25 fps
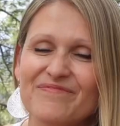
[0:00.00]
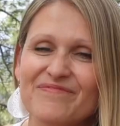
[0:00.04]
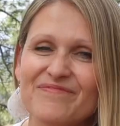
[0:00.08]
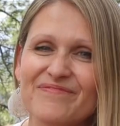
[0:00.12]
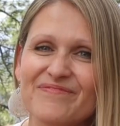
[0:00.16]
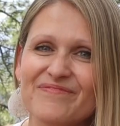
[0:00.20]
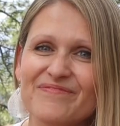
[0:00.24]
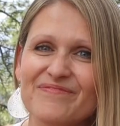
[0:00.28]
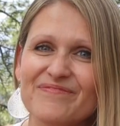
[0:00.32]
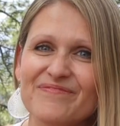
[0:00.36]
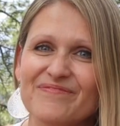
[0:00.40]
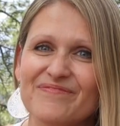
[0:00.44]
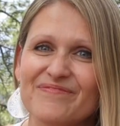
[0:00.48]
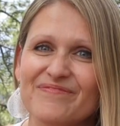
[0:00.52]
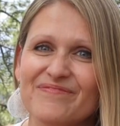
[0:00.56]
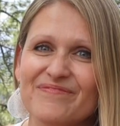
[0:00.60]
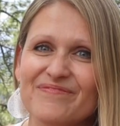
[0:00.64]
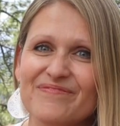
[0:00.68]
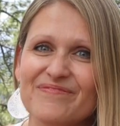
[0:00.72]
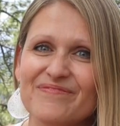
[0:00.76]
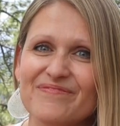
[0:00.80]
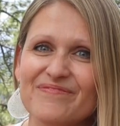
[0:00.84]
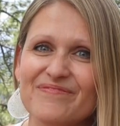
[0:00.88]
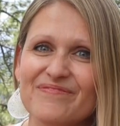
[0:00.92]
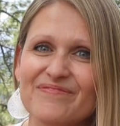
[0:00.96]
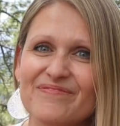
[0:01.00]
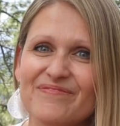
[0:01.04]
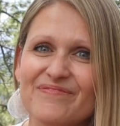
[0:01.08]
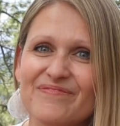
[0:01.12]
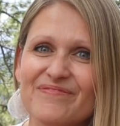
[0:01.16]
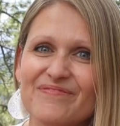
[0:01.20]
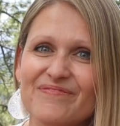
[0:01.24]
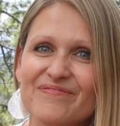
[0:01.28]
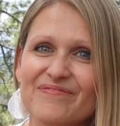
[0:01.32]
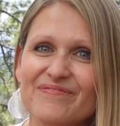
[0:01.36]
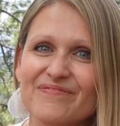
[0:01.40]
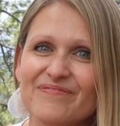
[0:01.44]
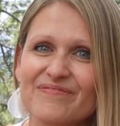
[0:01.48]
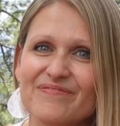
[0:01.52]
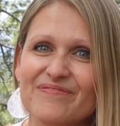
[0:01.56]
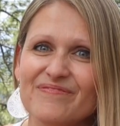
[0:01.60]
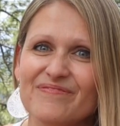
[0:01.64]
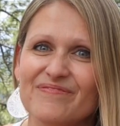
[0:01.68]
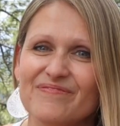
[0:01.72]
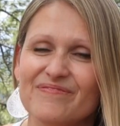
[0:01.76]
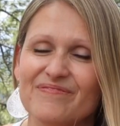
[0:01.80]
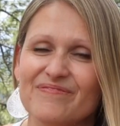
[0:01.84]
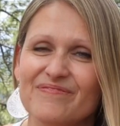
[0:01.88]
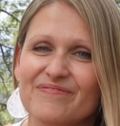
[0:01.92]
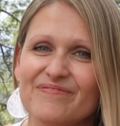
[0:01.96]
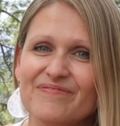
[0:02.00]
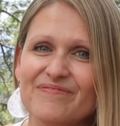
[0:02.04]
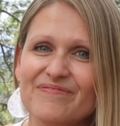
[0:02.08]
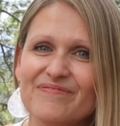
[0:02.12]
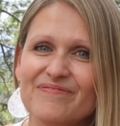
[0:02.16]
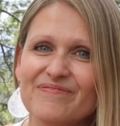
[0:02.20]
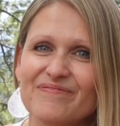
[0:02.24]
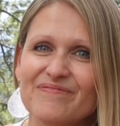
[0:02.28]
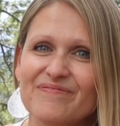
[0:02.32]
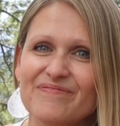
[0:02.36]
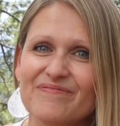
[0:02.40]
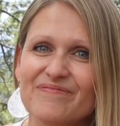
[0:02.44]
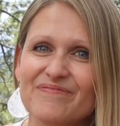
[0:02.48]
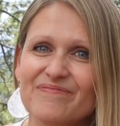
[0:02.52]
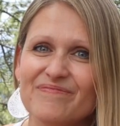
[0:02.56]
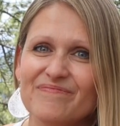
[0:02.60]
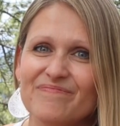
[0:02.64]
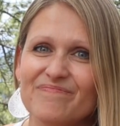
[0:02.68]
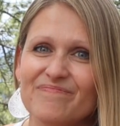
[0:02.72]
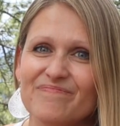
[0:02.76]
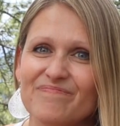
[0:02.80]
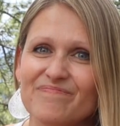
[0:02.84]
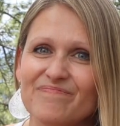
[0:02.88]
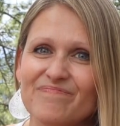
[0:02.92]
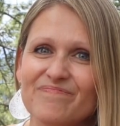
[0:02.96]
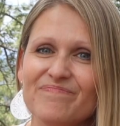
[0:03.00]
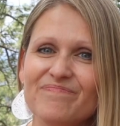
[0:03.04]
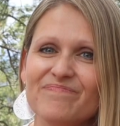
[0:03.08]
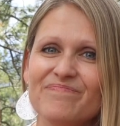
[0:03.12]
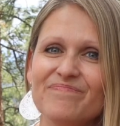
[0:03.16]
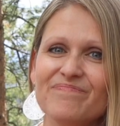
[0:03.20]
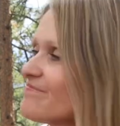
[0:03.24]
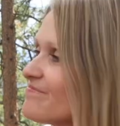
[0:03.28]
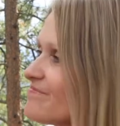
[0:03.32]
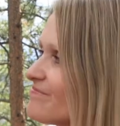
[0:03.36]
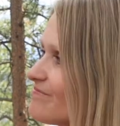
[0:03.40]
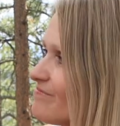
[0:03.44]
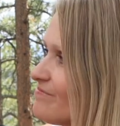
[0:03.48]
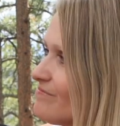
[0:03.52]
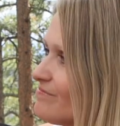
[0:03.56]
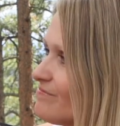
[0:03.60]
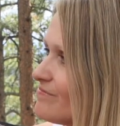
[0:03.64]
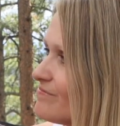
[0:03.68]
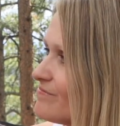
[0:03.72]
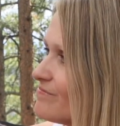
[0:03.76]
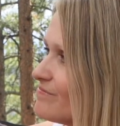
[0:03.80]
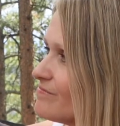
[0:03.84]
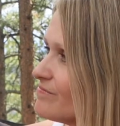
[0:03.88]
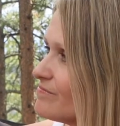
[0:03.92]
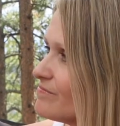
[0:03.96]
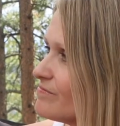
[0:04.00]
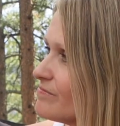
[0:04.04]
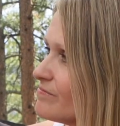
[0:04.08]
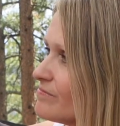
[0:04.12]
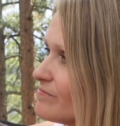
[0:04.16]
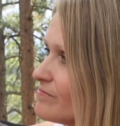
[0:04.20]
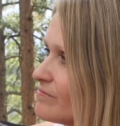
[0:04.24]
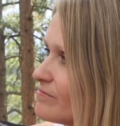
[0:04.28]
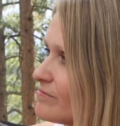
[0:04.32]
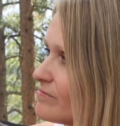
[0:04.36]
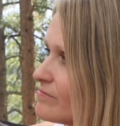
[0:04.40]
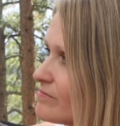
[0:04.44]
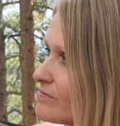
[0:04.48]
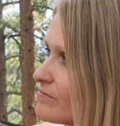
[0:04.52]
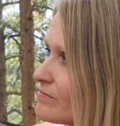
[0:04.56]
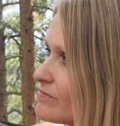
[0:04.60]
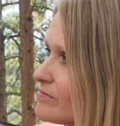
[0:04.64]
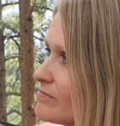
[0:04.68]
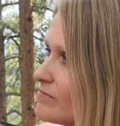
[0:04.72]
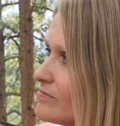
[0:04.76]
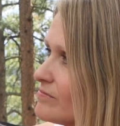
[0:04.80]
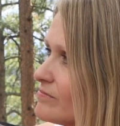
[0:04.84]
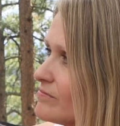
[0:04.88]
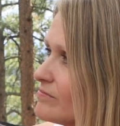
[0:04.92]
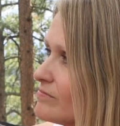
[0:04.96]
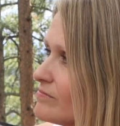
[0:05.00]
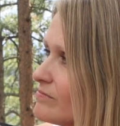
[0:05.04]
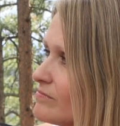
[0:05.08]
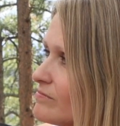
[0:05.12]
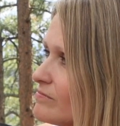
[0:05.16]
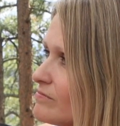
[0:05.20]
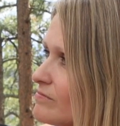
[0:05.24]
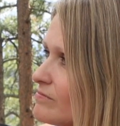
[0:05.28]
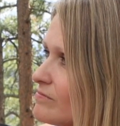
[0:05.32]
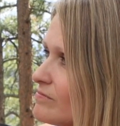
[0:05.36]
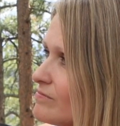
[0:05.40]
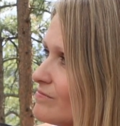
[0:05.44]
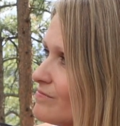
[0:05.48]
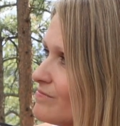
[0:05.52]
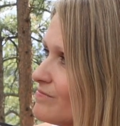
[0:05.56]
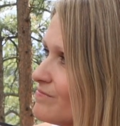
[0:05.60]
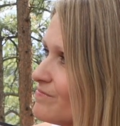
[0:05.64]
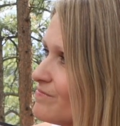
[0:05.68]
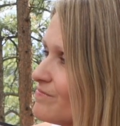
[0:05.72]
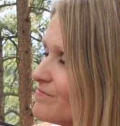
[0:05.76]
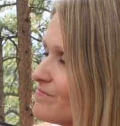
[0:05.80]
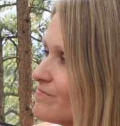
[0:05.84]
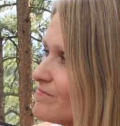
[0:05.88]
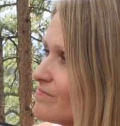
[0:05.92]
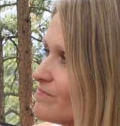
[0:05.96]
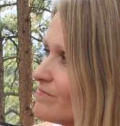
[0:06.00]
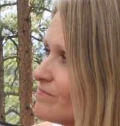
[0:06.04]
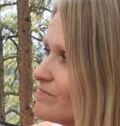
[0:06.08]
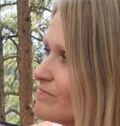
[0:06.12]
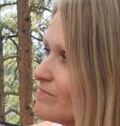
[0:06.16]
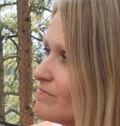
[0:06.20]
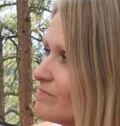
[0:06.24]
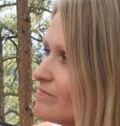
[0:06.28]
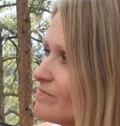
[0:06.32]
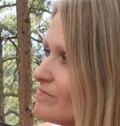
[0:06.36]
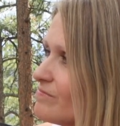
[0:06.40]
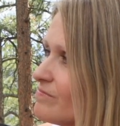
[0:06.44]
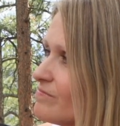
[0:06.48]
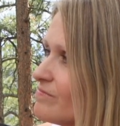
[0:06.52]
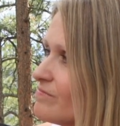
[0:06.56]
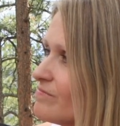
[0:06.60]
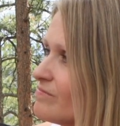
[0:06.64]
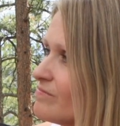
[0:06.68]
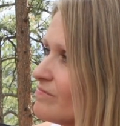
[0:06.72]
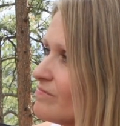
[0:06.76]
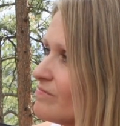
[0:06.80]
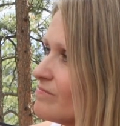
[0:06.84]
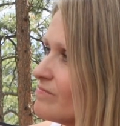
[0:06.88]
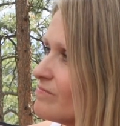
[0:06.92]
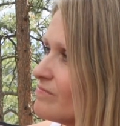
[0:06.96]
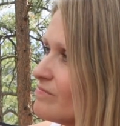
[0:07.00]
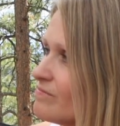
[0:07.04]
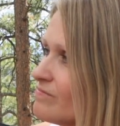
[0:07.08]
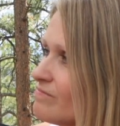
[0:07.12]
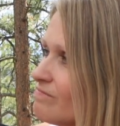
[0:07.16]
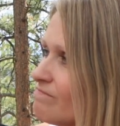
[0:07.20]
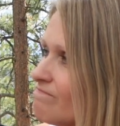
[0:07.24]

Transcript: (not speaking)